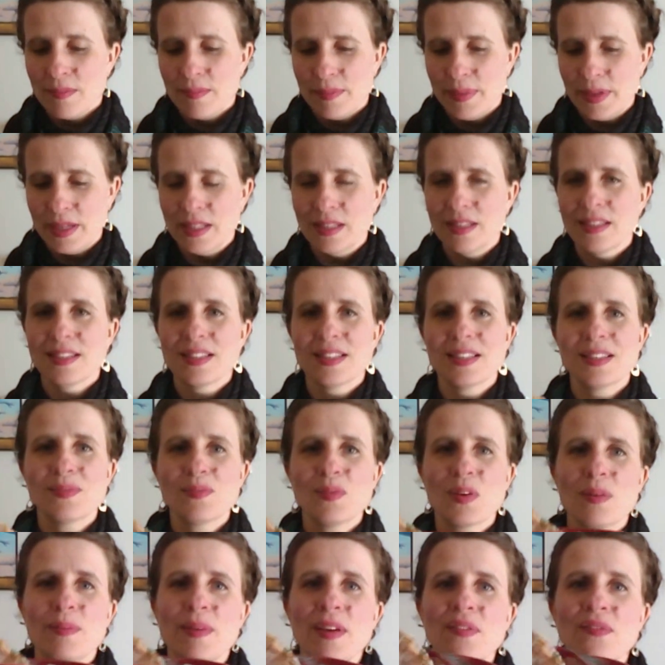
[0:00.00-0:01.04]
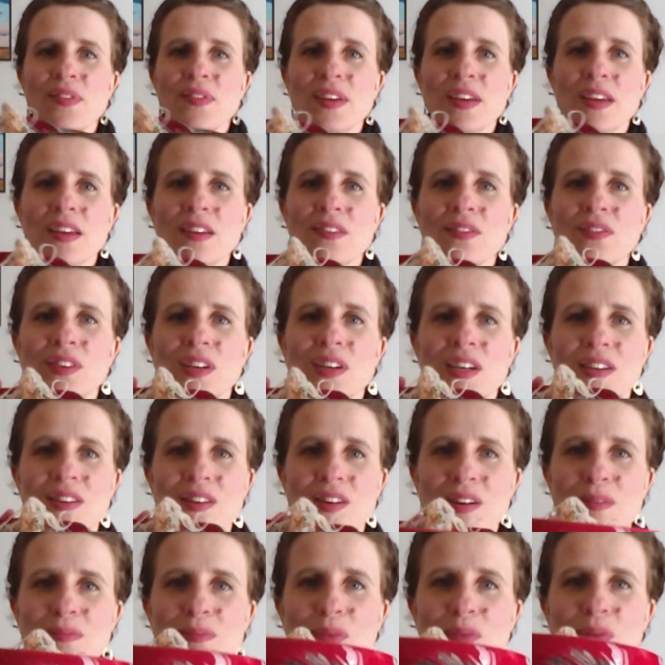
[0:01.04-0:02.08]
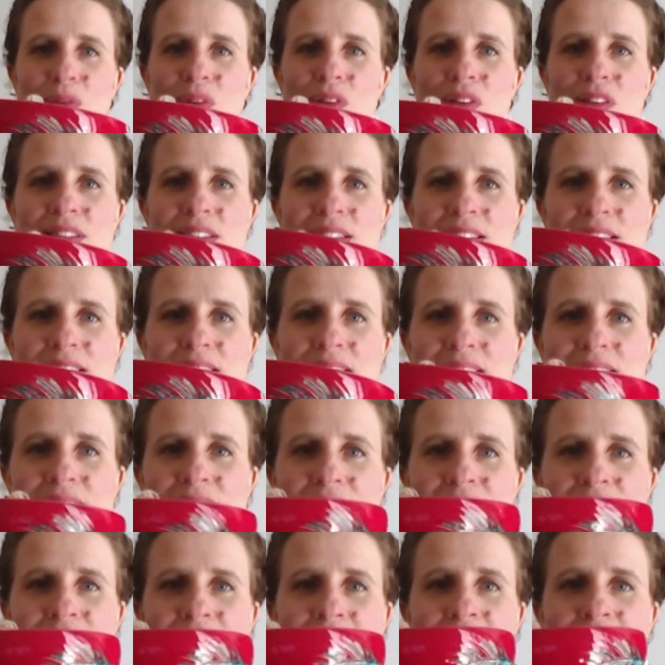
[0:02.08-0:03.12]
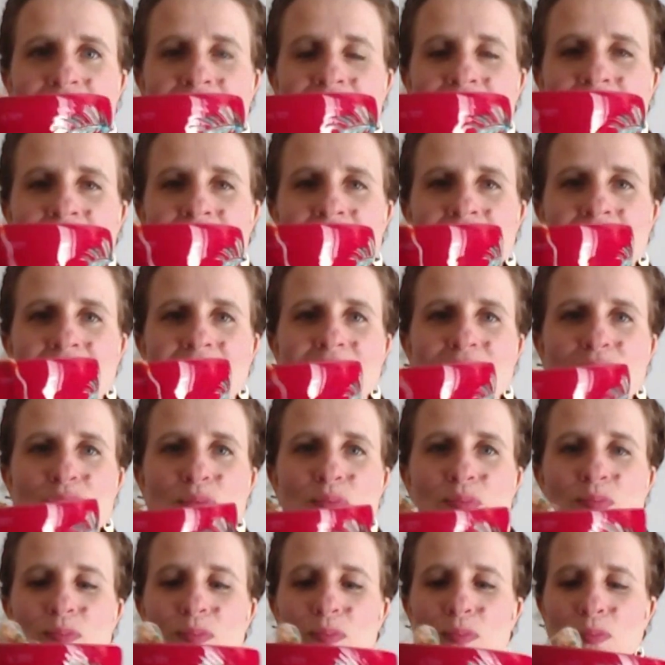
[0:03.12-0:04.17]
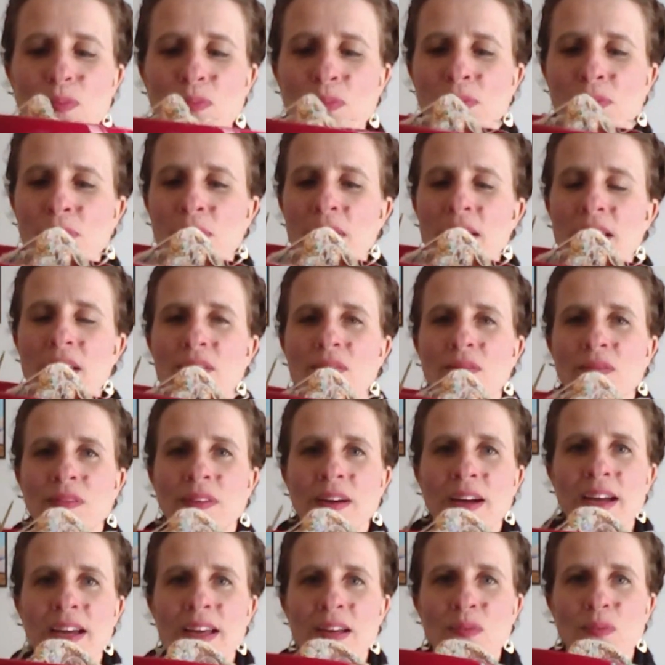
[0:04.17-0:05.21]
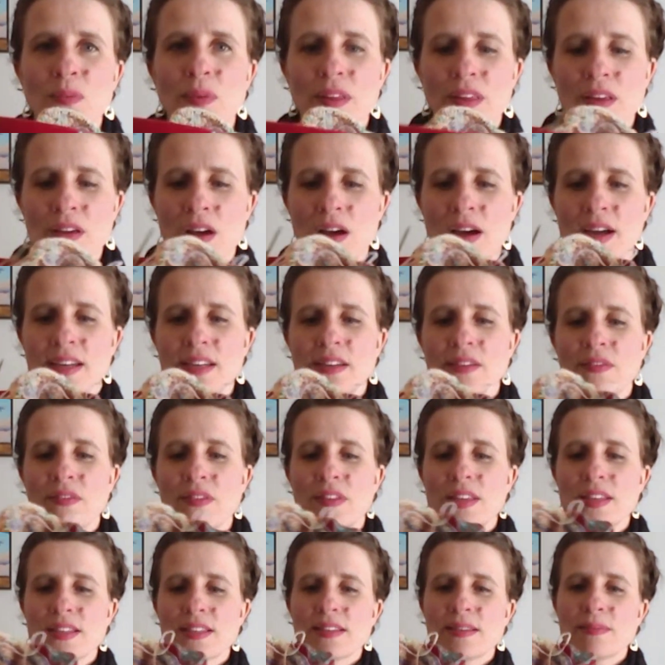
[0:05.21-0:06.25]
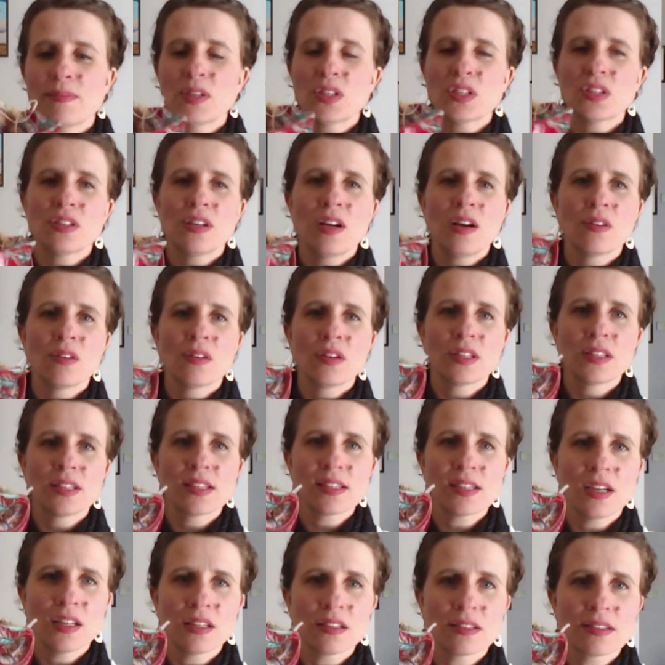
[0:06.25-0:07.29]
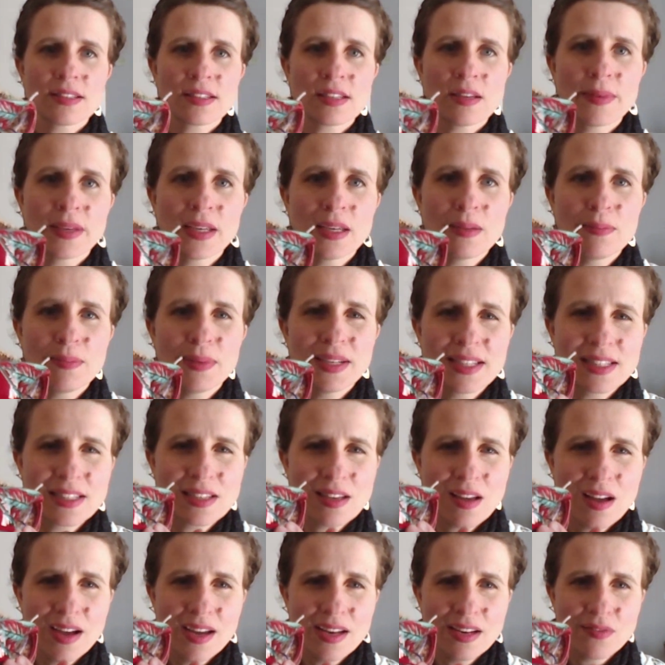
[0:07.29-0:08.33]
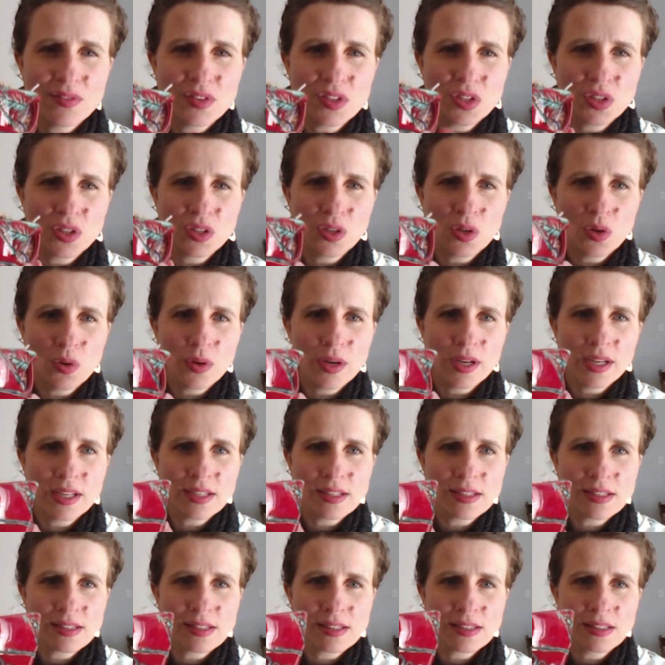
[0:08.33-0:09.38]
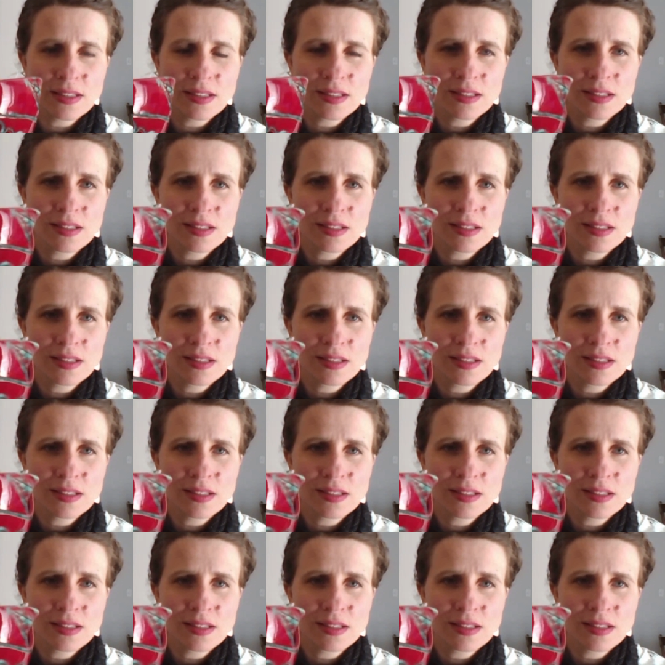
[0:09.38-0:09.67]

But this is one of my favorite yarn bowls. It's bright red with kind of this, I'm not sure how good this color is coming in, but it's kind of a turquoise.